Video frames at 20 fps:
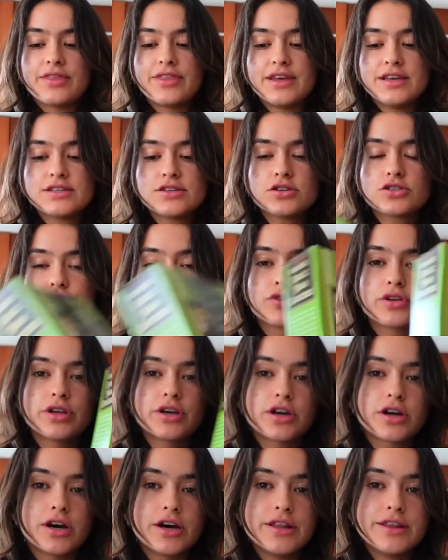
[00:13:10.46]
These look really
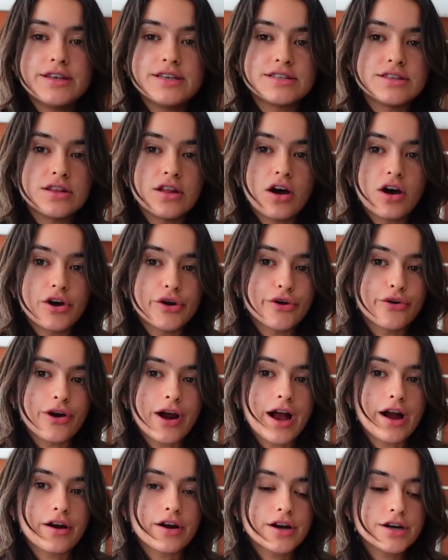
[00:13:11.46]
good, these naan
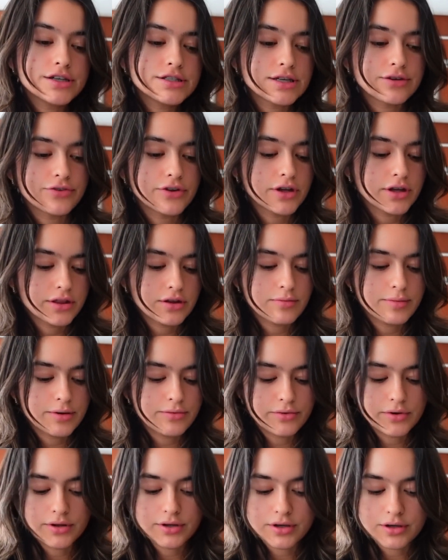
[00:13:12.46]
crackers. I feel like they'll be
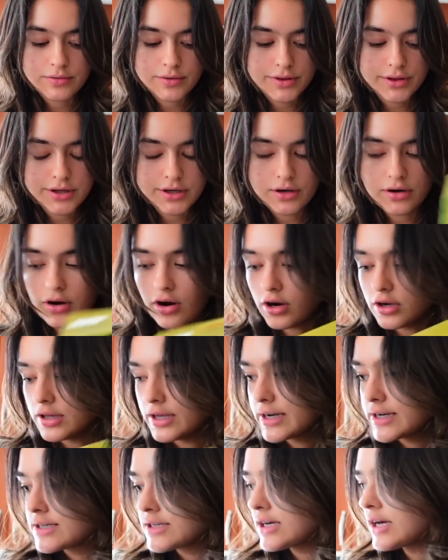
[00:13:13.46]
really good with the
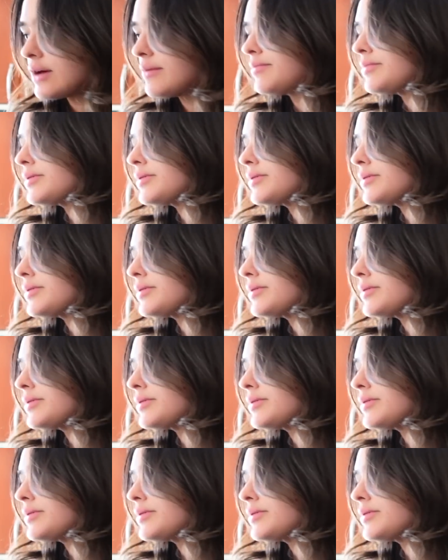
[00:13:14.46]
garlic dip.